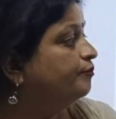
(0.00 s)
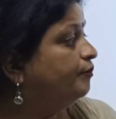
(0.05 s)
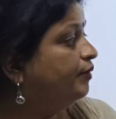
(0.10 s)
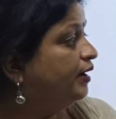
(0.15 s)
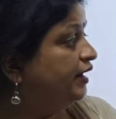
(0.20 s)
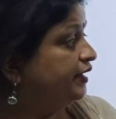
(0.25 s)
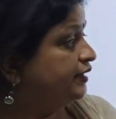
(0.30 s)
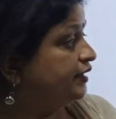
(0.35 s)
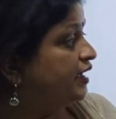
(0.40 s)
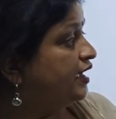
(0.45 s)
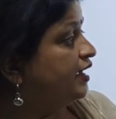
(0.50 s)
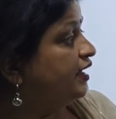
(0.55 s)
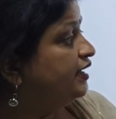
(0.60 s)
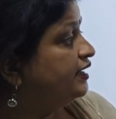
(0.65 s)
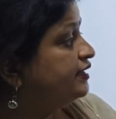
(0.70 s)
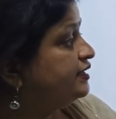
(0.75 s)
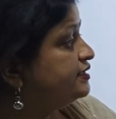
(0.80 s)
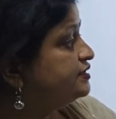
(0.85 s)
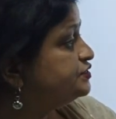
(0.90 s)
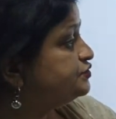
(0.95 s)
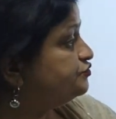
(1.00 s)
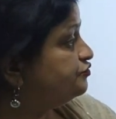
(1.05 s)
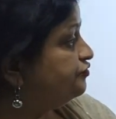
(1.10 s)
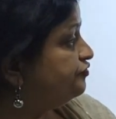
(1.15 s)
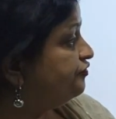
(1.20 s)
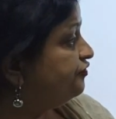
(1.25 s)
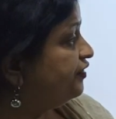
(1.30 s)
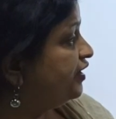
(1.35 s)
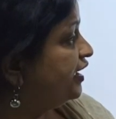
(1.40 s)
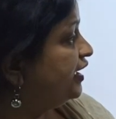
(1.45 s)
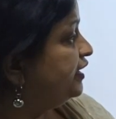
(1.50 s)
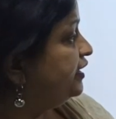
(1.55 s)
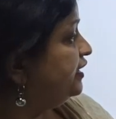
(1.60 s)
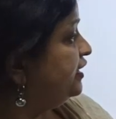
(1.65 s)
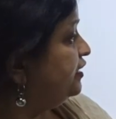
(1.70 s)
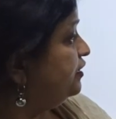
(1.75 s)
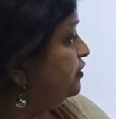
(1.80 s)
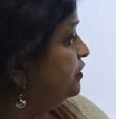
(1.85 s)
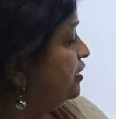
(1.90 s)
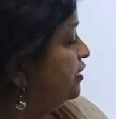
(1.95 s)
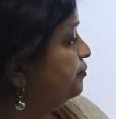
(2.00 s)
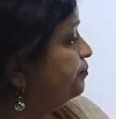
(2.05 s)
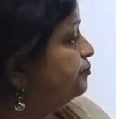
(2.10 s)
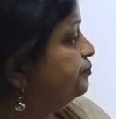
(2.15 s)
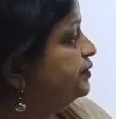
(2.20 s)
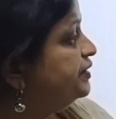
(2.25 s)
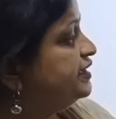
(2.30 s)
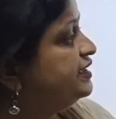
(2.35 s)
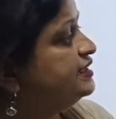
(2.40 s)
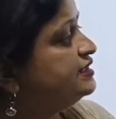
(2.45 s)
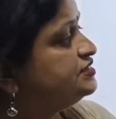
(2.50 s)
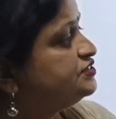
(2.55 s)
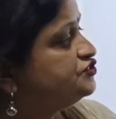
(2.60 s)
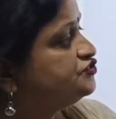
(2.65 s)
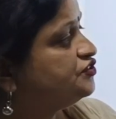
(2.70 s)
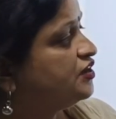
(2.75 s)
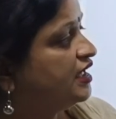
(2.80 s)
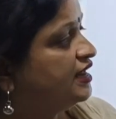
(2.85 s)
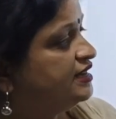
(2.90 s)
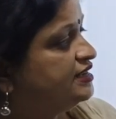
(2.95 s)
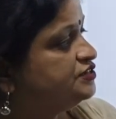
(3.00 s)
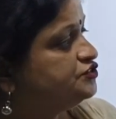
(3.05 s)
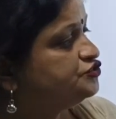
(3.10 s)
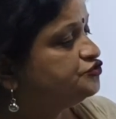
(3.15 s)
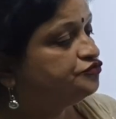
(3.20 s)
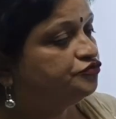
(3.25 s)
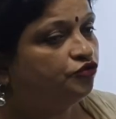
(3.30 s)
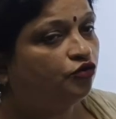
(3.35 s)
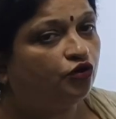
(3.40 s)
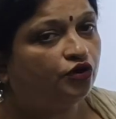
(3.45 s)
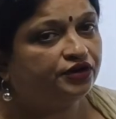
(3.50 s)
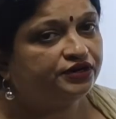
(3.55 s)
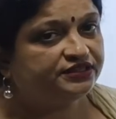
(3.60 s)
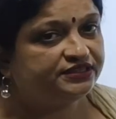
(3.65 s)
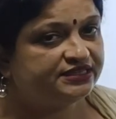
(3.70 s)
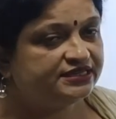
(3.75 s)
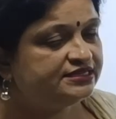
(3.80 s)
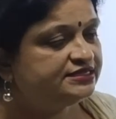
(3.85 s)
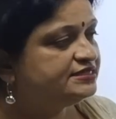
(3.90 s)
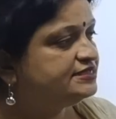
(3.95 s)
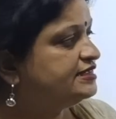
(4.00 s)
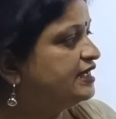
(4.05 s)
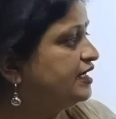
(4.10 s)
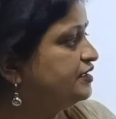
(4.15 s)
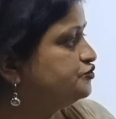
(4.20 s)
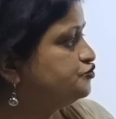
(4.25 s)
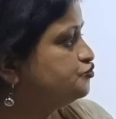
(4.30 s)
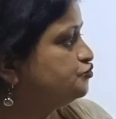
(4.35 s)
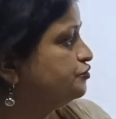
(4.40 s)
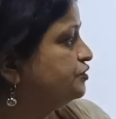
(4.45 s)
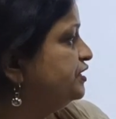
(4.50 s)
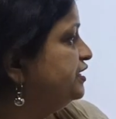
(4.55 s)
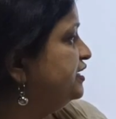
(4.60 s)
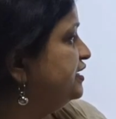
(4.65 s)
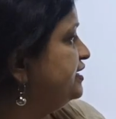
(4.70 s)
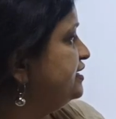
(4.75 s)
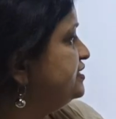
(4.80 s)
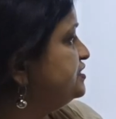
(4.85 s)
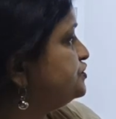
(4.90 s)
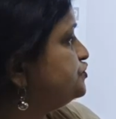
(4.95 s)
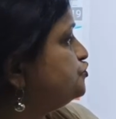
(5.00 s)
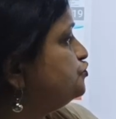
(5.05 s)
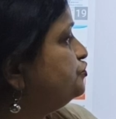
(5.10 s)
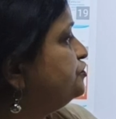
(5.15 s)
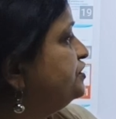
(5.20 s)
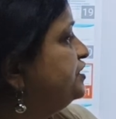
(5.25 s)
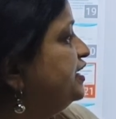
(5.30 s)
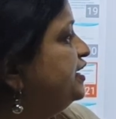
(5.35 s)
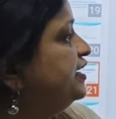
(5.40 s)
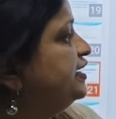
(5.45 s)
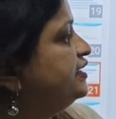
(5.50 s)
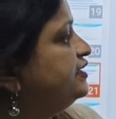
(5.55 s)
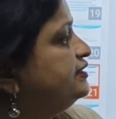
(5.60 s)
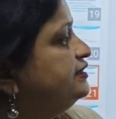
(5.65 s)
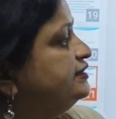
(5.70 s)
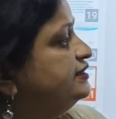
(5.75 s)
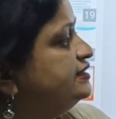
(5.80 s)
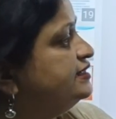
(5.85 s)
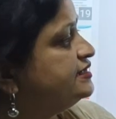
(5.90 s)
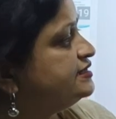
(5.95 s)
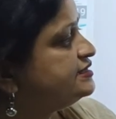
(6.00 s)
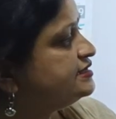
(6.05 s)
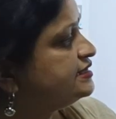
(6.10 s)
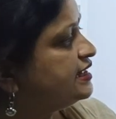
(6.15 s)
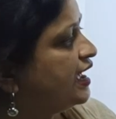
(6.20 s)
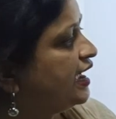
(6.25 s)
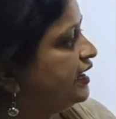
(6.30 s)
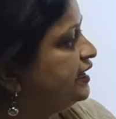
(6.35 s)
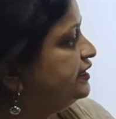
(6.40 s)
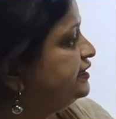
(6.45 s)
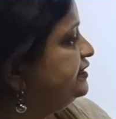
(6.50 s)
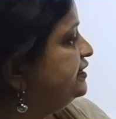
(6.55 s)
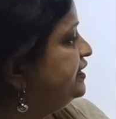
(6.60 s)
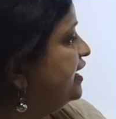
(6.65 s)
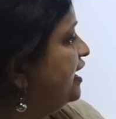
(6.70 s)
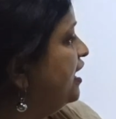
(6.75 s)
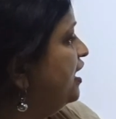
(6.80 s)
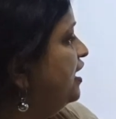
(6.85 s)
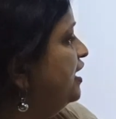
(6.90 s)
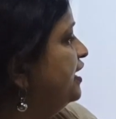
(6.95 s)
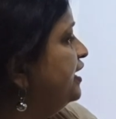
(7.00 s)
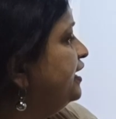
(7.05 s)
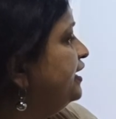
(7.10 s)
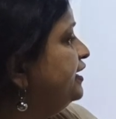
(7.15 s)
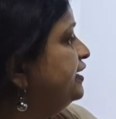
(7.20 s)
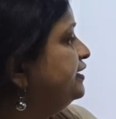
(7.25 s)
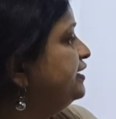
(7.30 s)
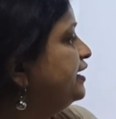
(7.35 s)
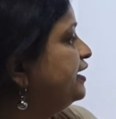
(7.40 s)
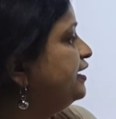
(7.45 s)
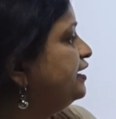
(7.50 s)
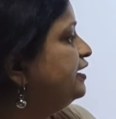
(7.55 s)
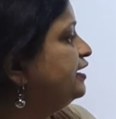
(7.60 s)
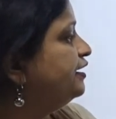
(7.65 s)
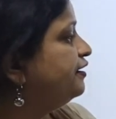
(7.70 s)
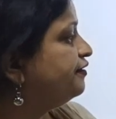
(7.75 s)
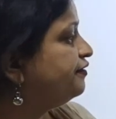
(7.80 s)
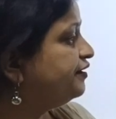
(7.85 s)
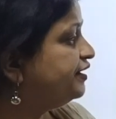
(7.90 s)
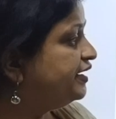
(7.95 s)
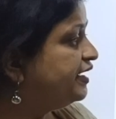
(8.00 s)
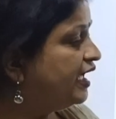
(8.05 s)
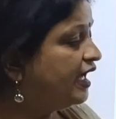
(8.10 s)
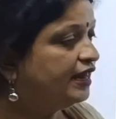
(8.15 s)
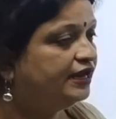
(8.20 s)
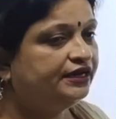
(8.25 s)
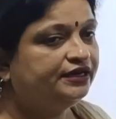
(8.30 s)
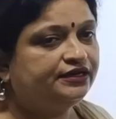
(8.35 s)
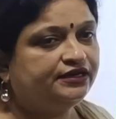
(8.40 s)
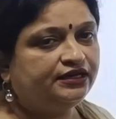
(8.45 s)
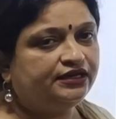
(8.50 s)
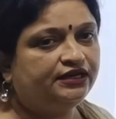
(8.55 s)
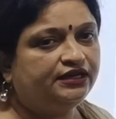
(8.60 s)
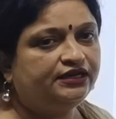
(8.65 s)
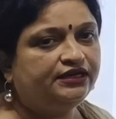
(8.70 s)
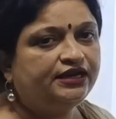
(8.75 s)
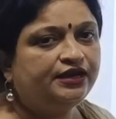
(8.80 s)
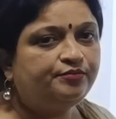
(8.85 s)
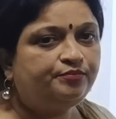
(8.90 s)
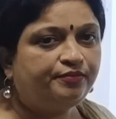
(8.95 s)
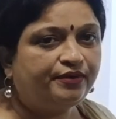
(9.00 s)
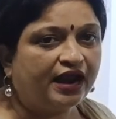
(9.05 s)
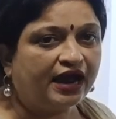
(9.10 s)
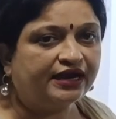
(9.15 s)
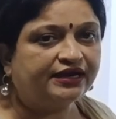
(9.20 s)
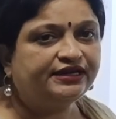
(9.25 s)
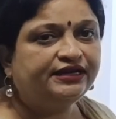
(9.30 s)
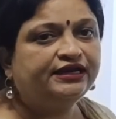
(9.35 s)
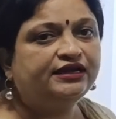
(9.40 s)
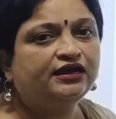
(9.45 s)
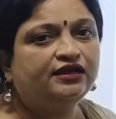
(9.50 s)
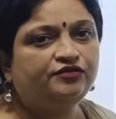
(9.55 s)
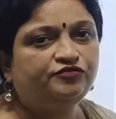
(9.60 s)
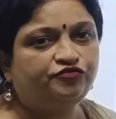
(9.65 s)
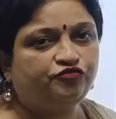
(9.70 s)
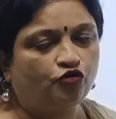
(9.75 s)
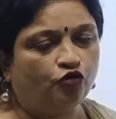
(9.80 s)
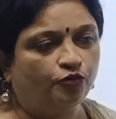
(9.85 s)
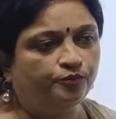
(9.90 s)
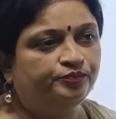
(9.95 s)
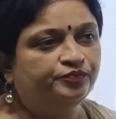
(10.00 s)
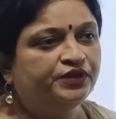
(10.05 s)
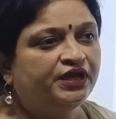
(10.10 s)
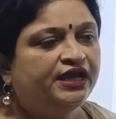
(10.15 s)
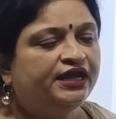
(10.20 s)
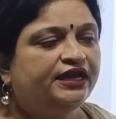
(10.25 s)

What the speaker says: but it is very biggest challenge for this century is to take this idea in a reality, in a practical form.